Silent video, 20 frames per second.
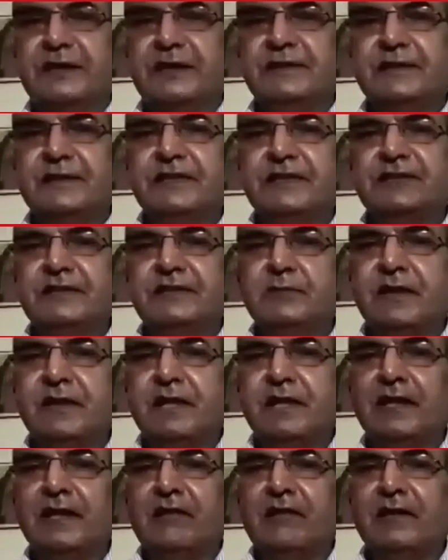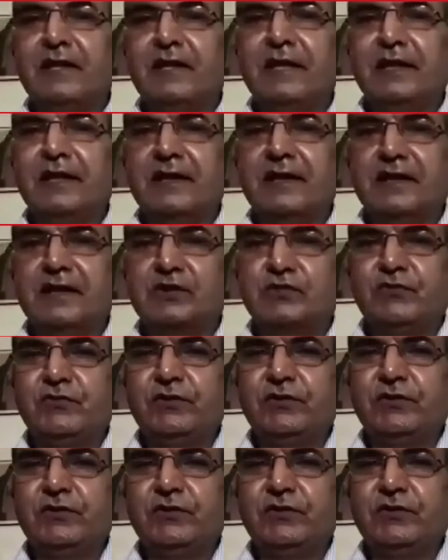presentation by reading a
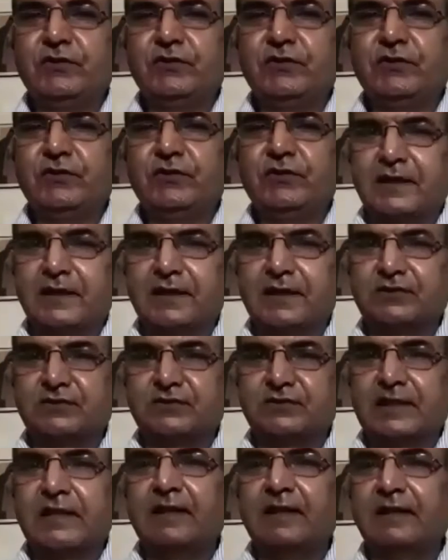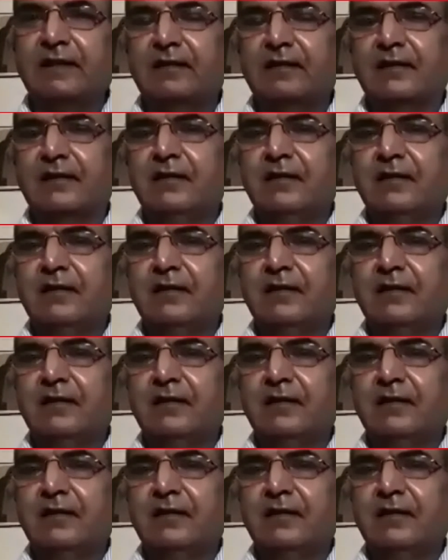tweet from one of my Australian